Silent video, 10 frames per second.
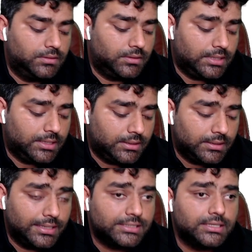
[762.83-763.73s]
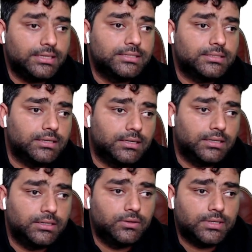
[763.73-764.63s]
Okay, next, guys,
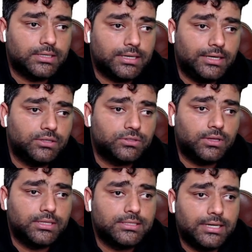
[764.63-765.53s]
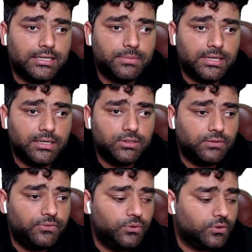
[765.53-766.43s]
you can try to solve this. Let me tell you
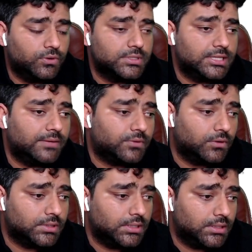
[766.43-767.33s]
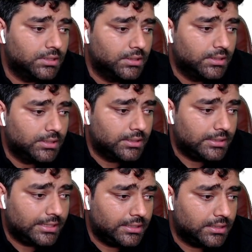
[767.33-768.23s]
the few concept or the
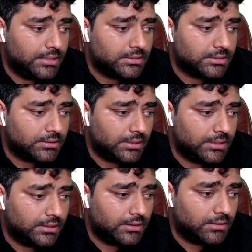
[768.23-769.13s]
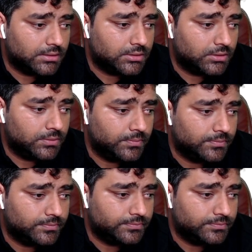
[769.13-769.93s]
radicals also.